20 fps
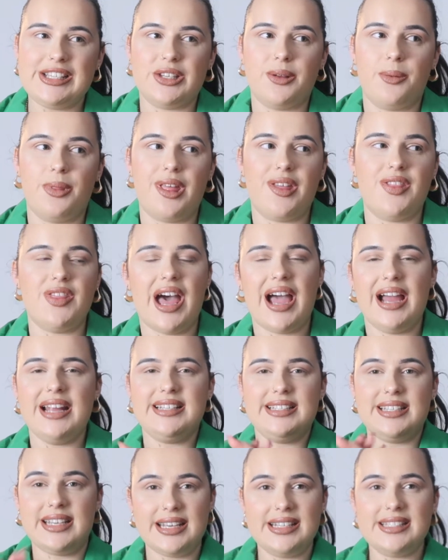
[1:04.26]
something that I
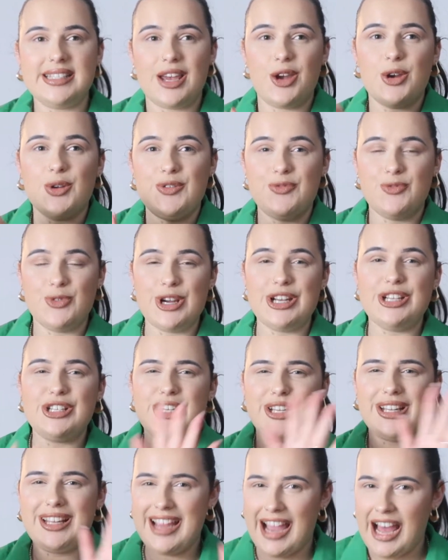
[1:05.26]
did
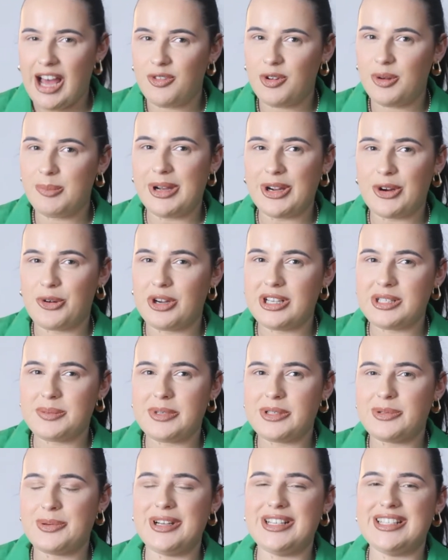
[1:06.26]
originally have on my
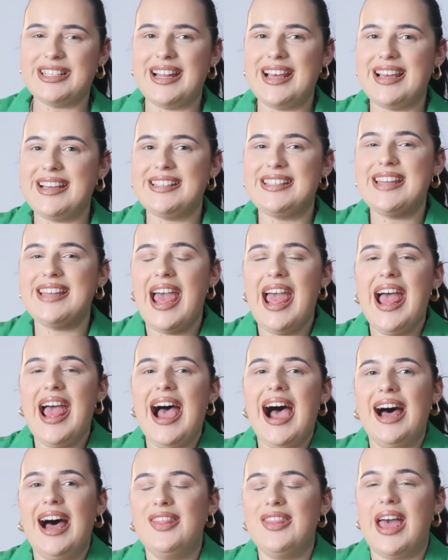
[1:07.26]
Christmas wish list,
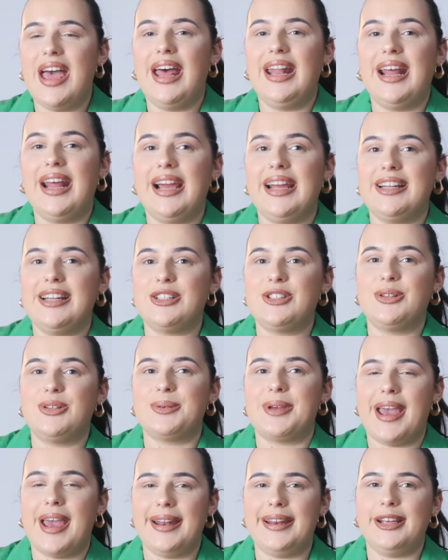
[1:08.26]
and then I ended up
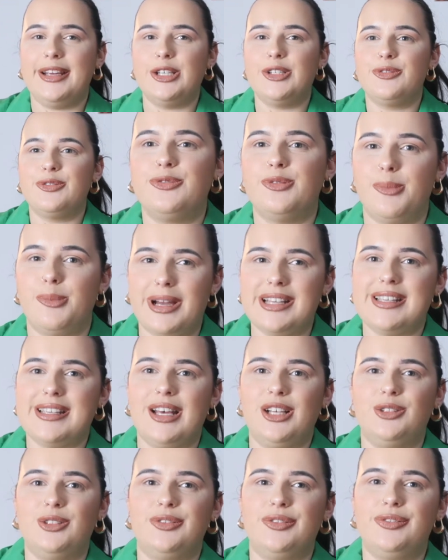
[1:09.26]
getting it for
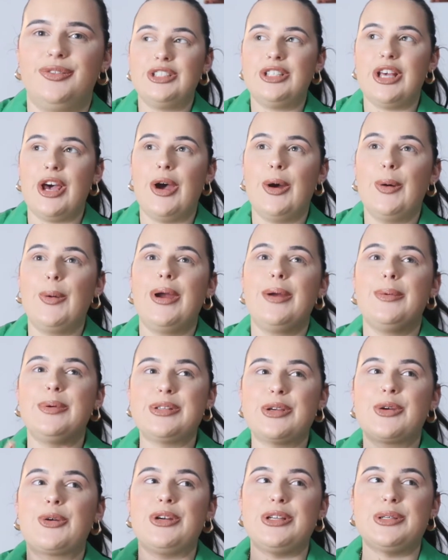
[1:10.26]
myself. So it was
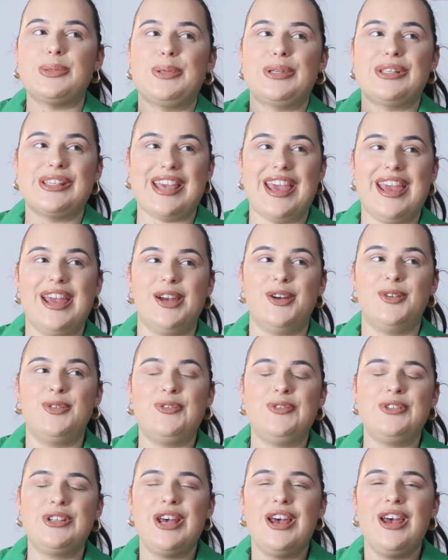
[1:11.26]
a Christmas
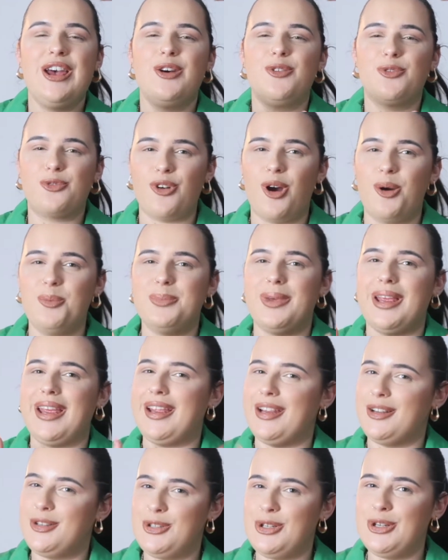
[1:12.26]
gift from
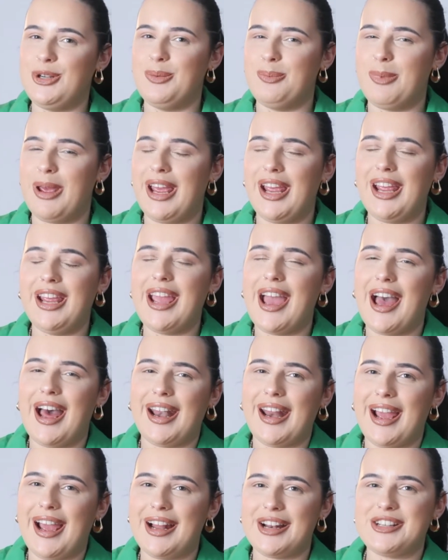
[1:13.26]
me to me,
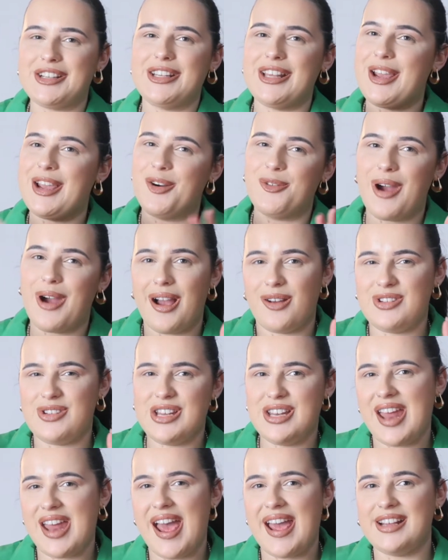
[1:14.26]
and it actually arrived
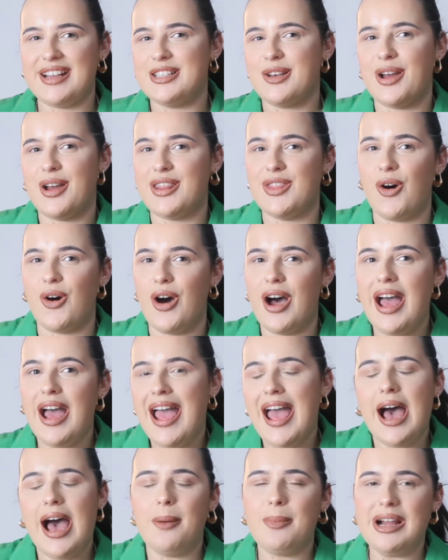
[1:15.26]
today, so I thought
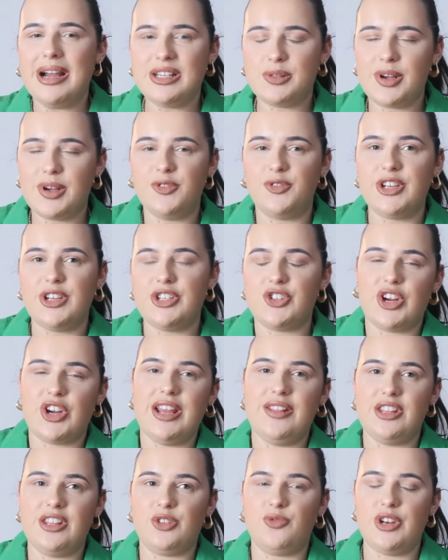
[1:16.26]
I might as well feature it
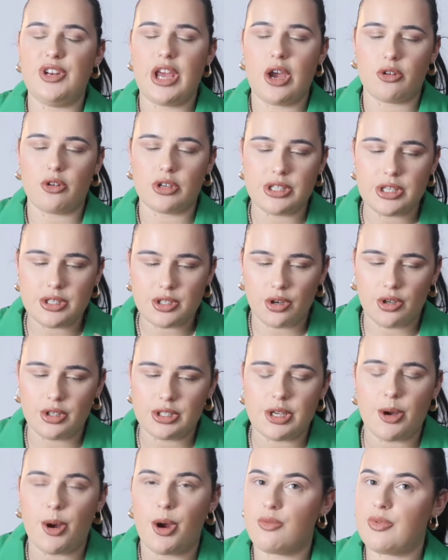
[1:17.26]
in this video because it's
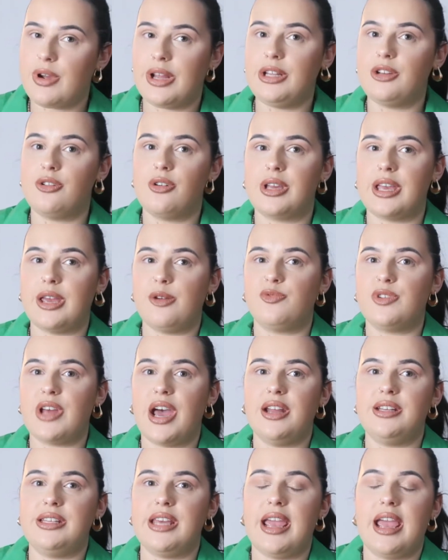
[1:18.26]
also a really good gift
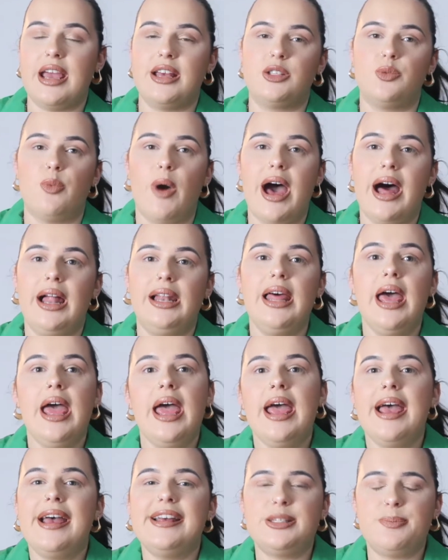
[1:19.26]
idea as well,
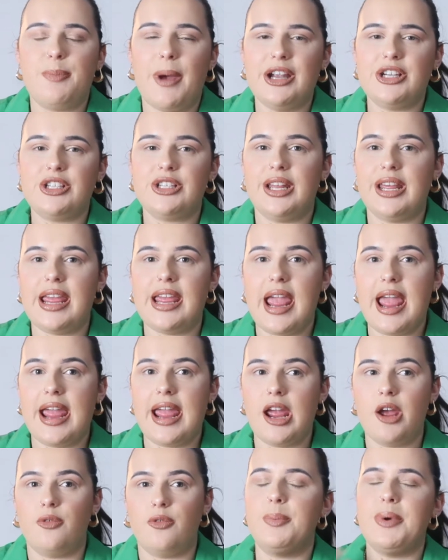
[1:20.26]
especially
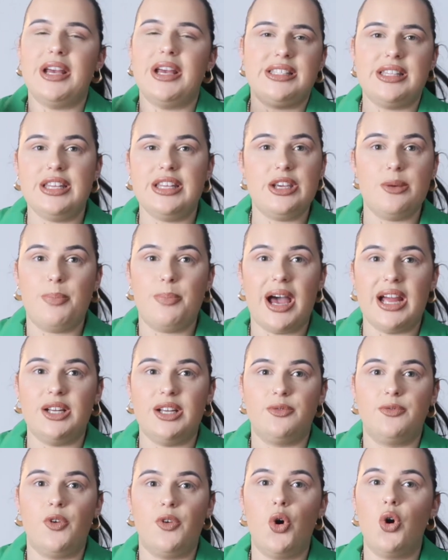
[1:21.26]
if the person that you're
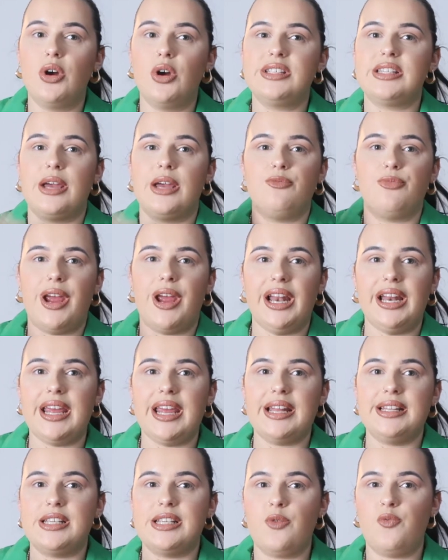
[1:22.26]
buying for is like really
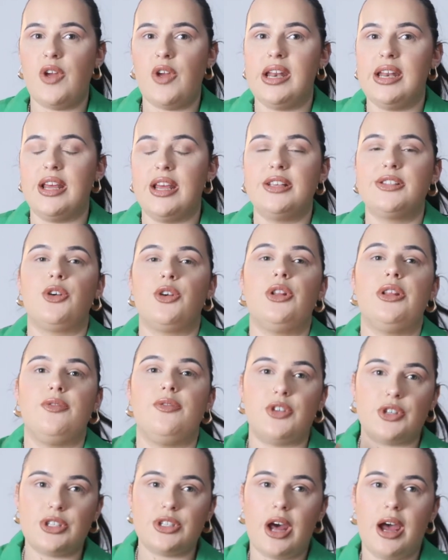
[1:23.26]
into fitness, or they've
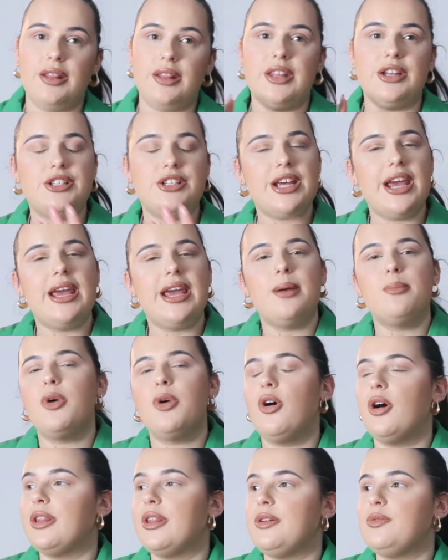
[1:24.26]
just started the gym,
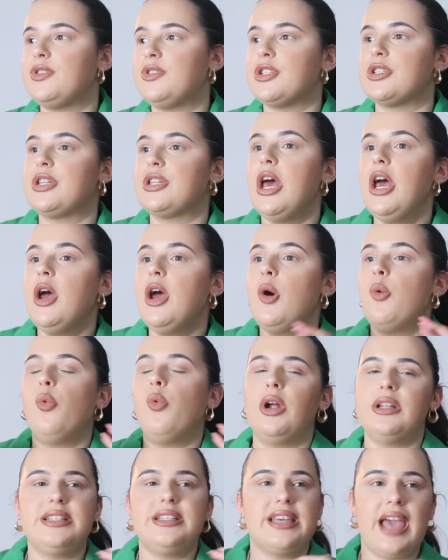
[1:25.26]
or they've just
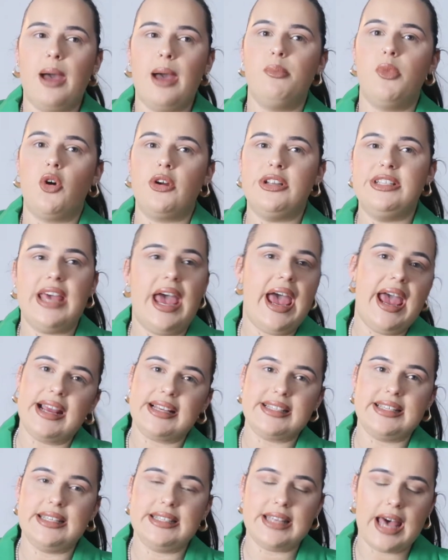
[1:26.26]
want to get more into
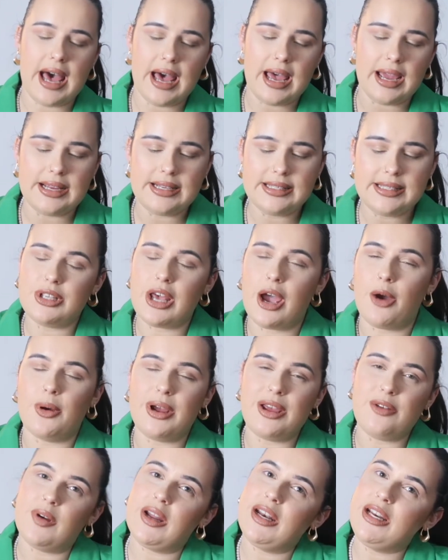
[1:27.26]
exercise. So
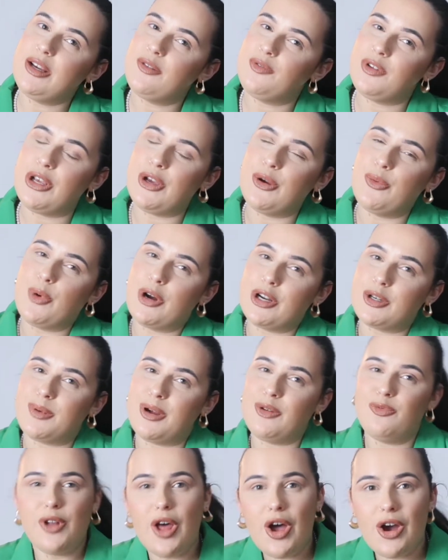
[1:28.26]
if any of you watch
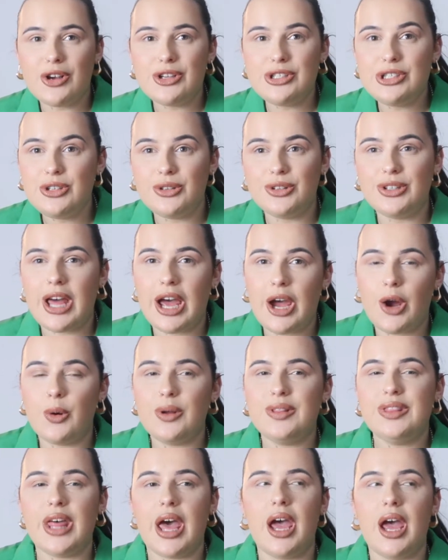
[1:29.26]
my vlogs, you'll know
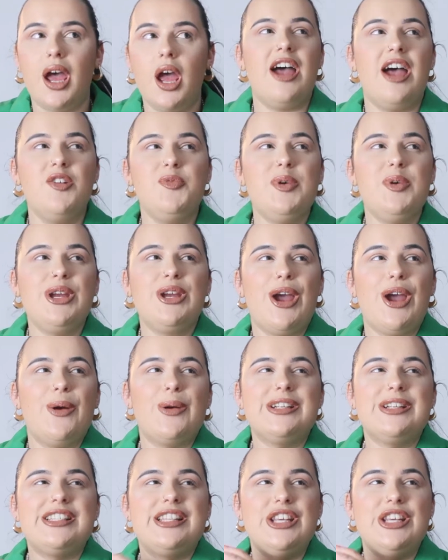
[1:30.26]
that I've been
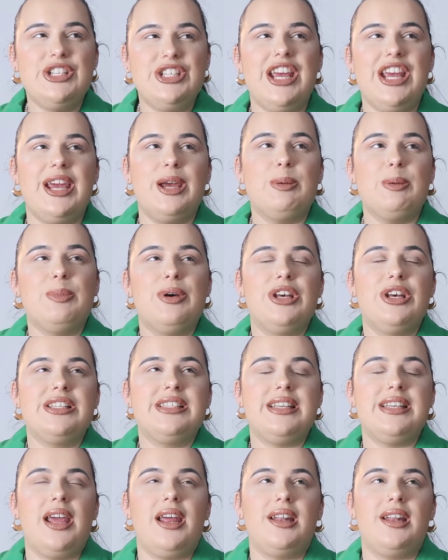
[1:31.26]
going to the gym
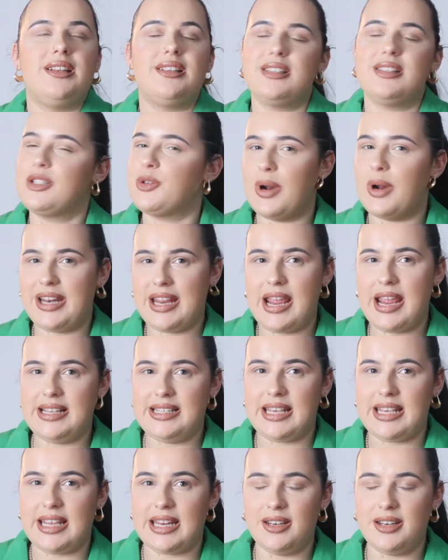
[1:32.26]
since
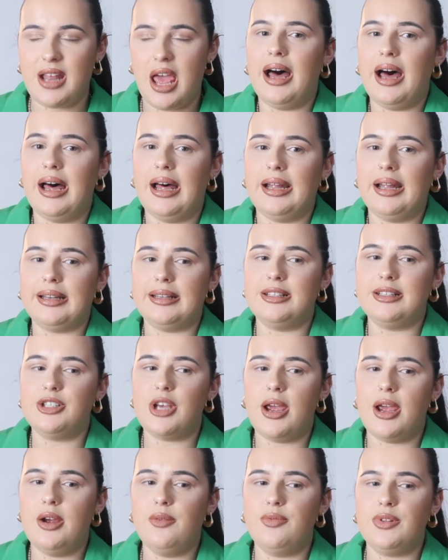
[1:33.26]
2018, and
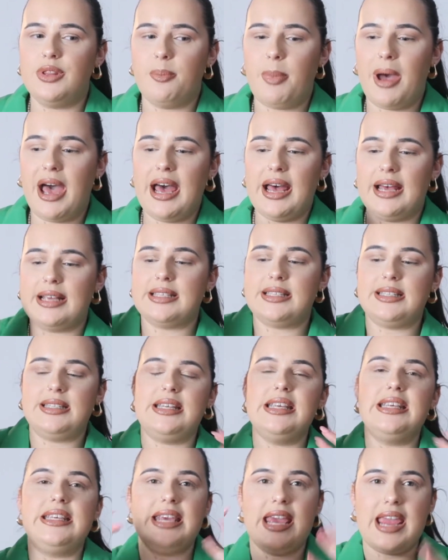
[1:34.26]
over the past
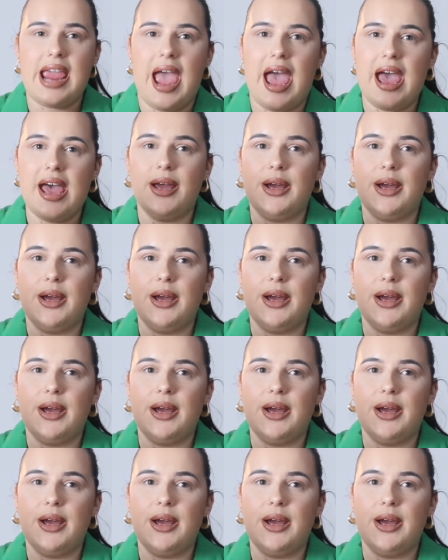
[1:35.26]
year